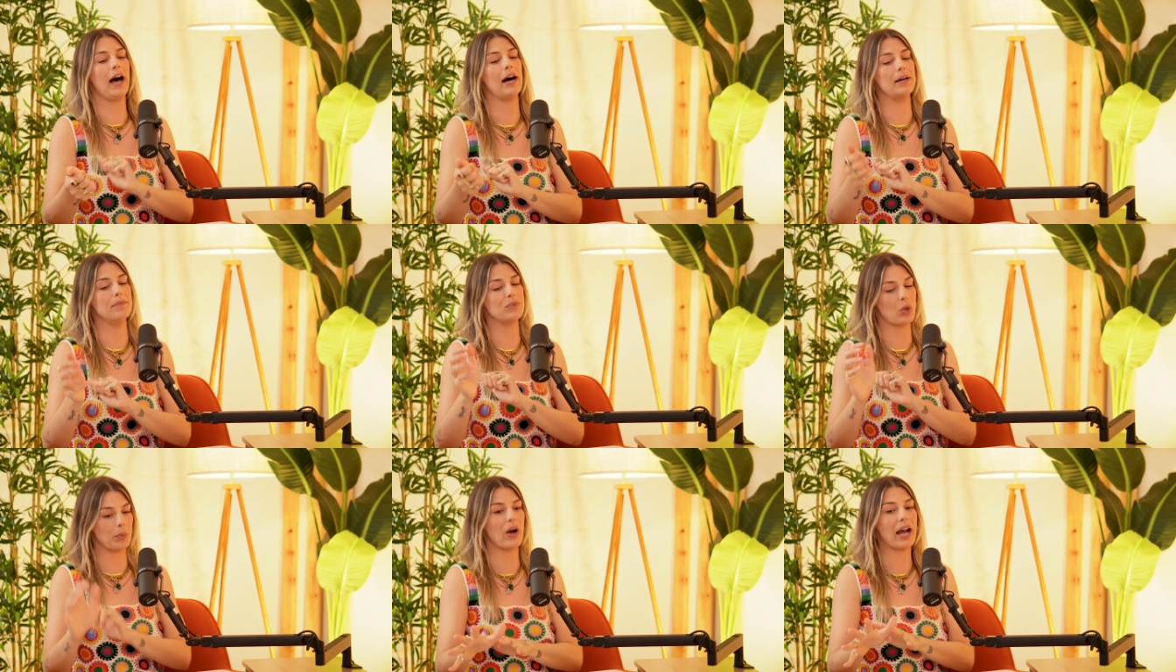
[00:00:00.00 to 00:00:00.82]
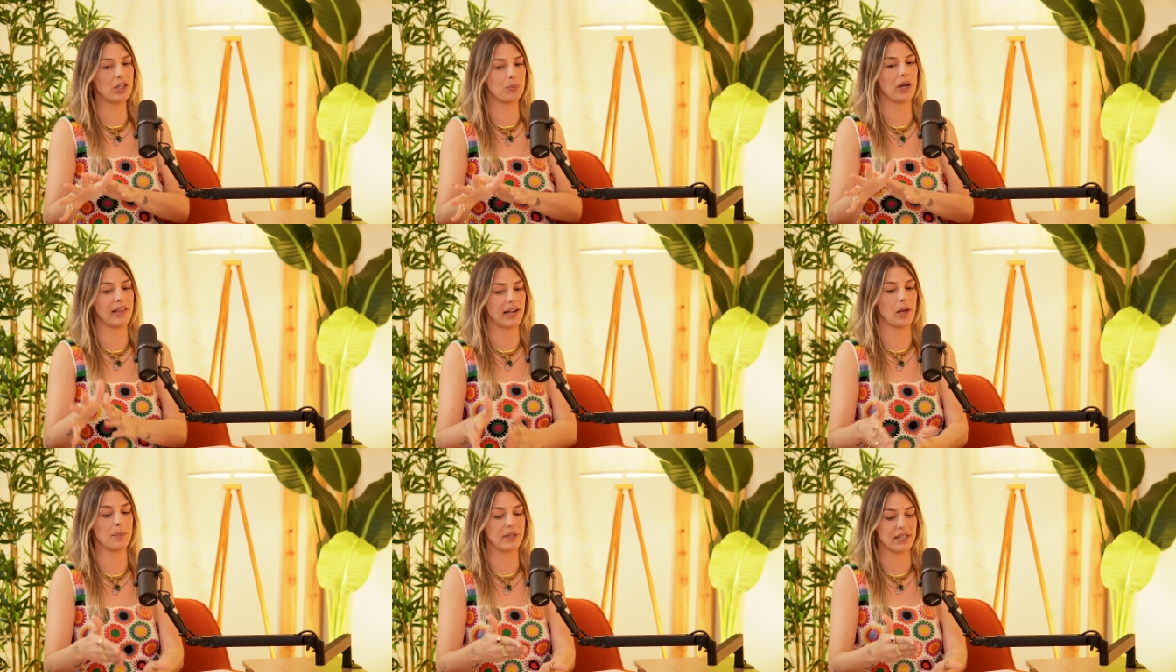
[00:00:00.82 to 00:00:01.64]
Um, so I'm glad you brought that
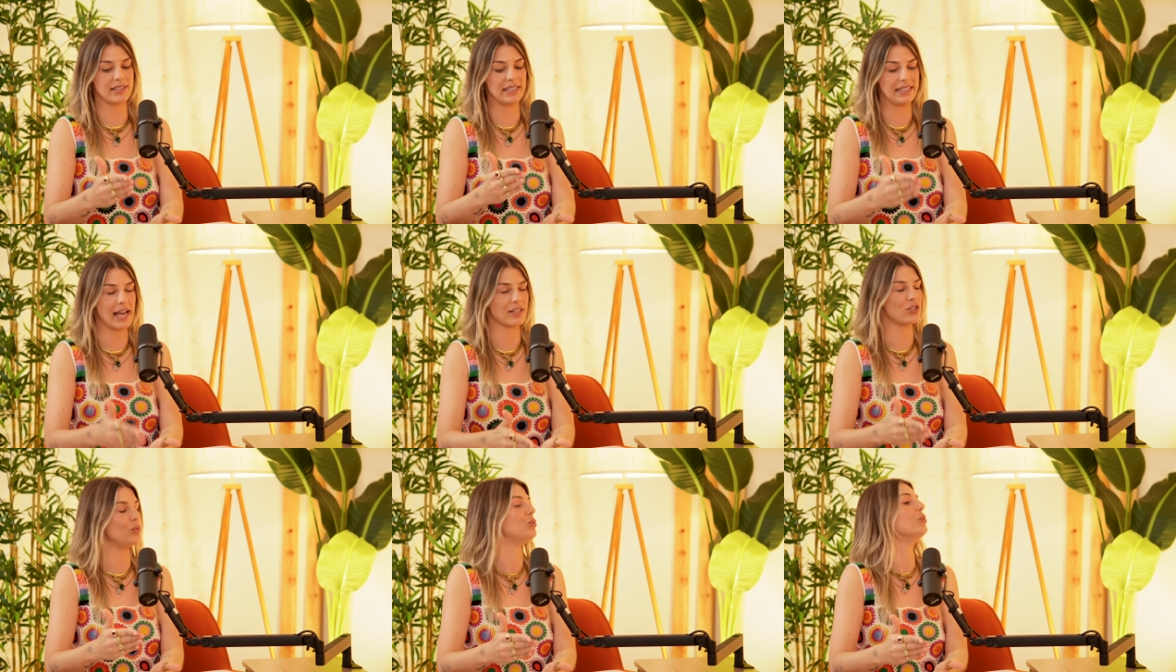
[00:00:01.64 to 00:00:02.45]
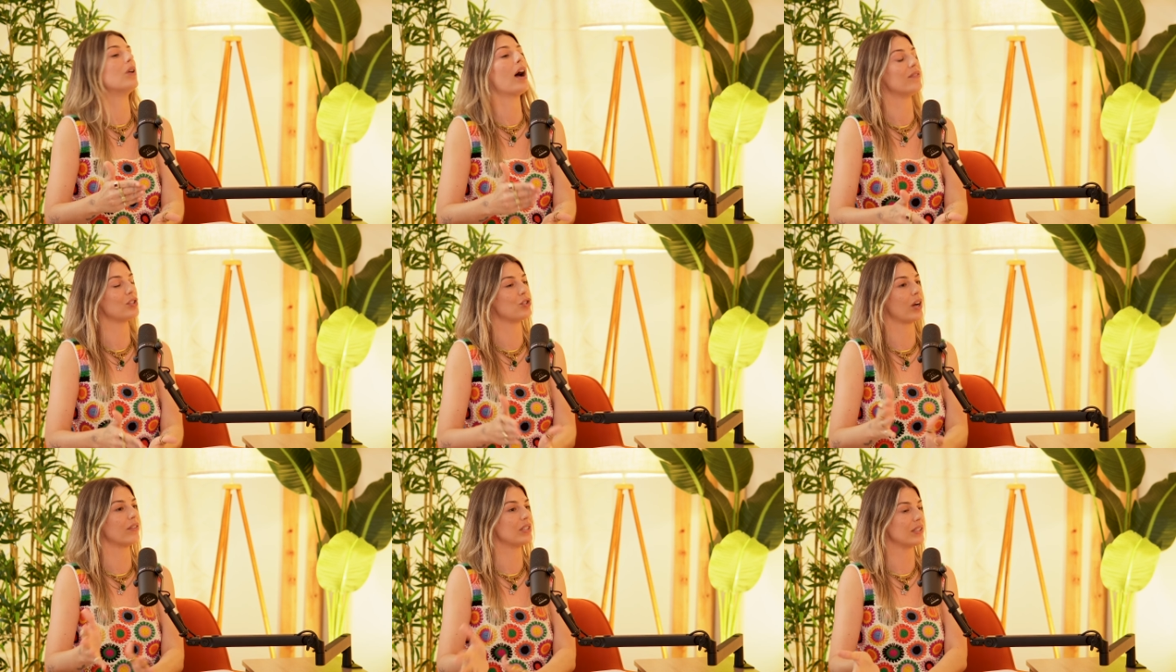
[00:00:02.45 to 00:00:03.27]
up because yes, you do not have to
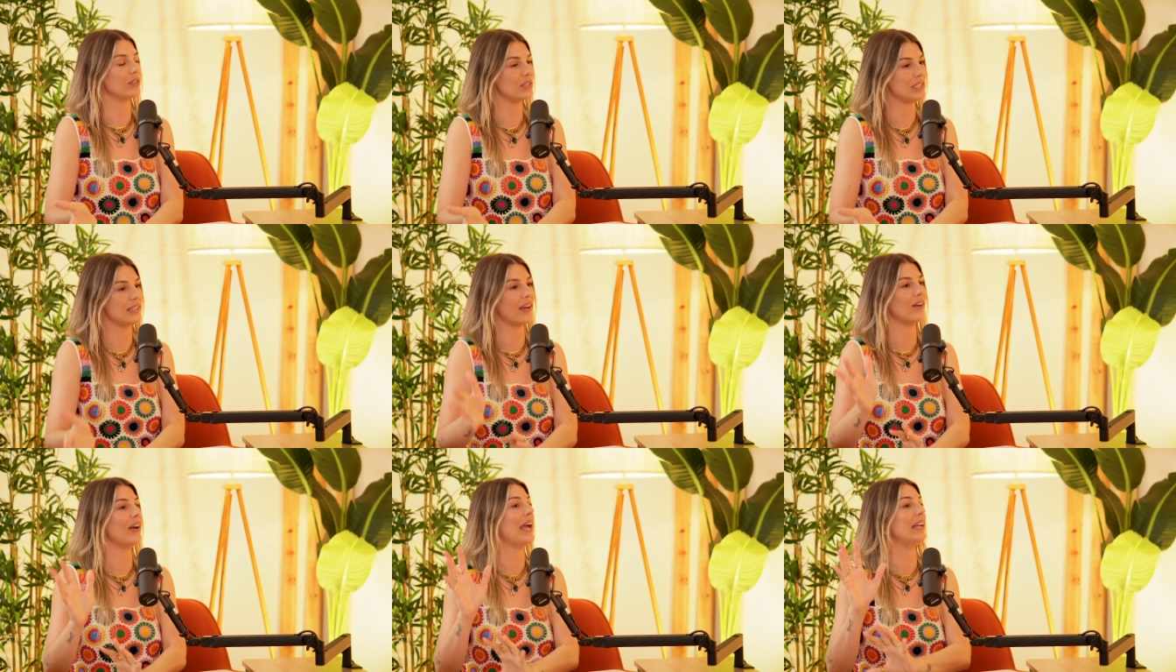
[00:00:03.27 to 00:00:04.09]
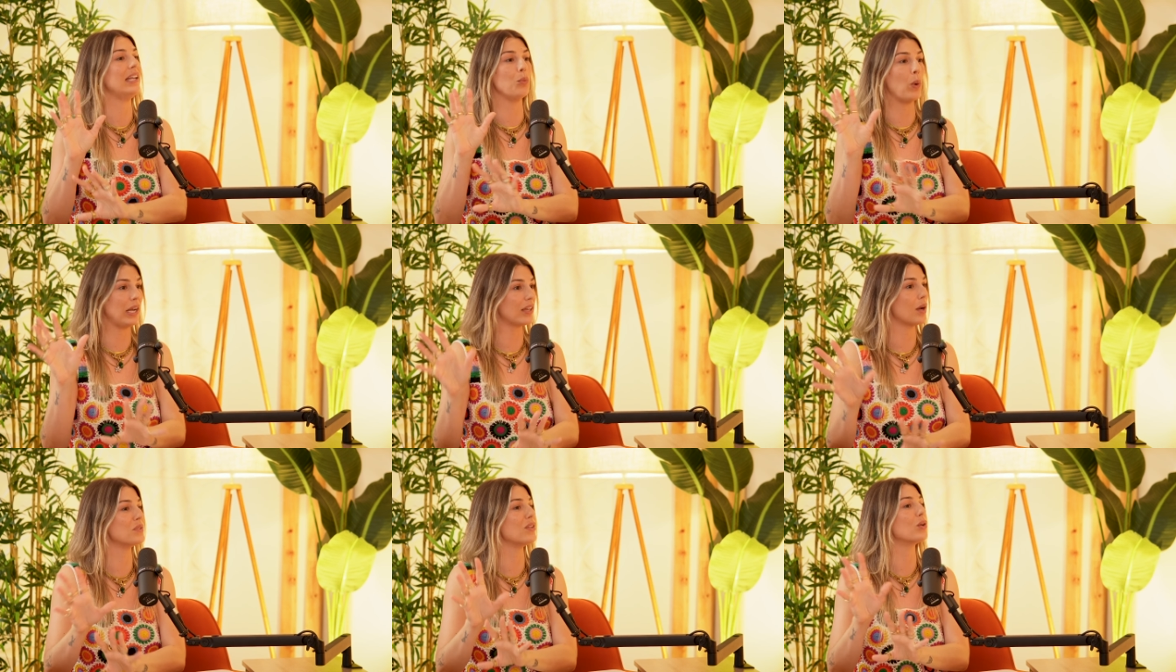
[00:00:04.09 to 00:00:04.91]
share every single detail. And when it
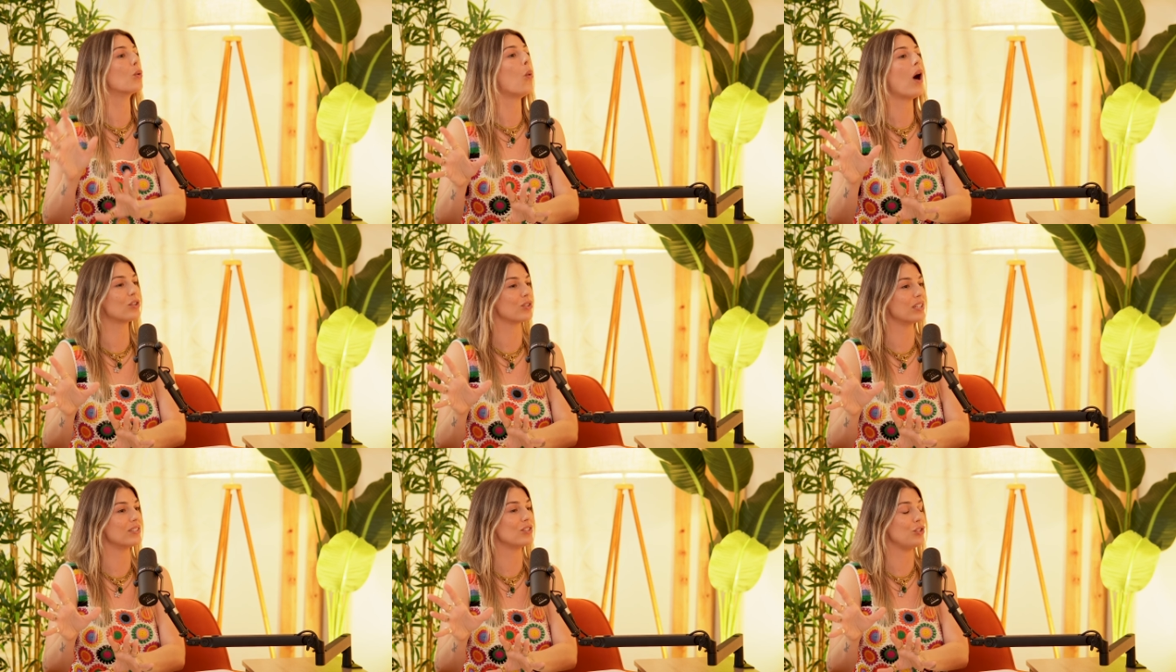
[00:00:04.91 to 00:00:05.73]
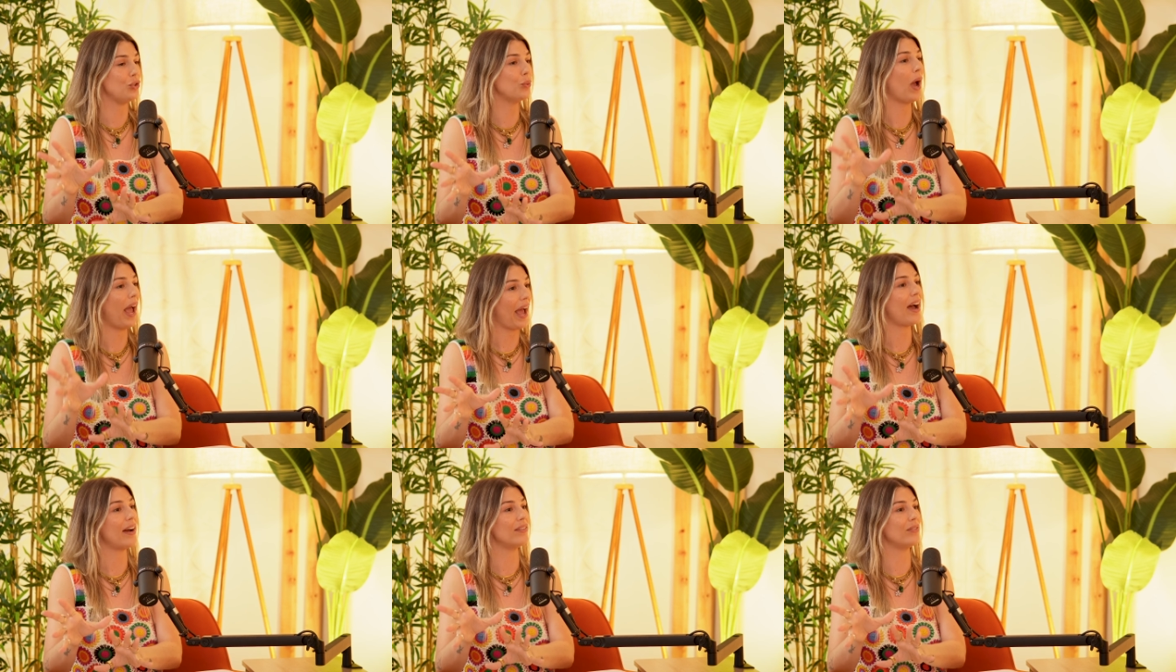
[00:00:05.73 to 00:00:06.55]
comes to the quadrants, you
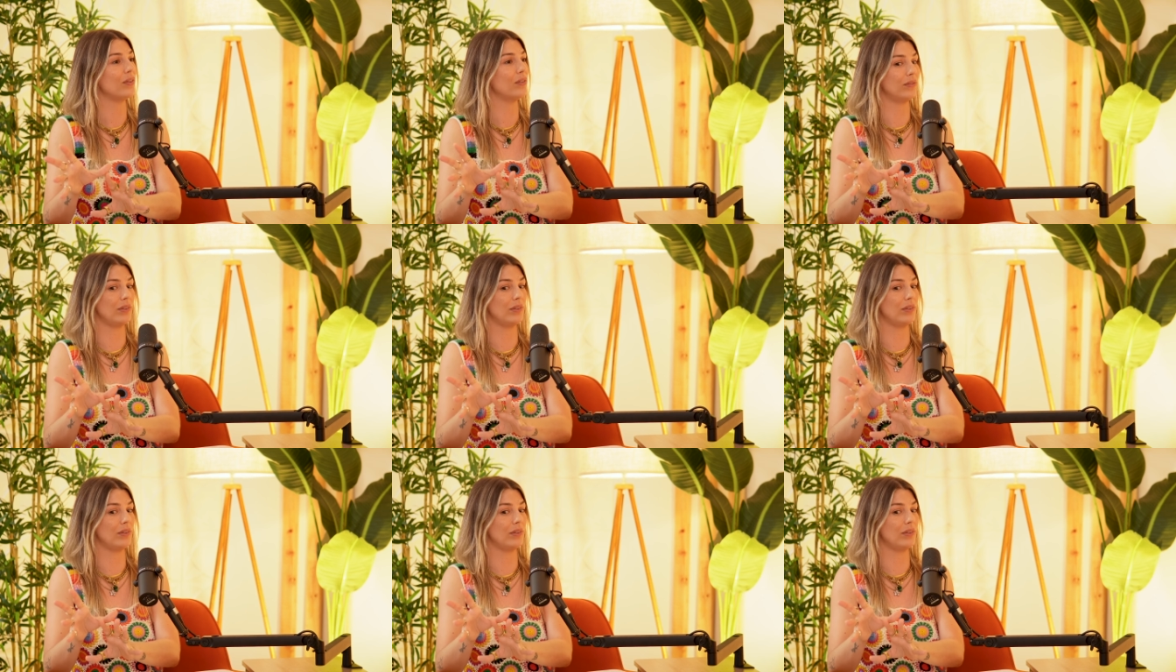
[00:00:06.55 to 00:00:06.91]
have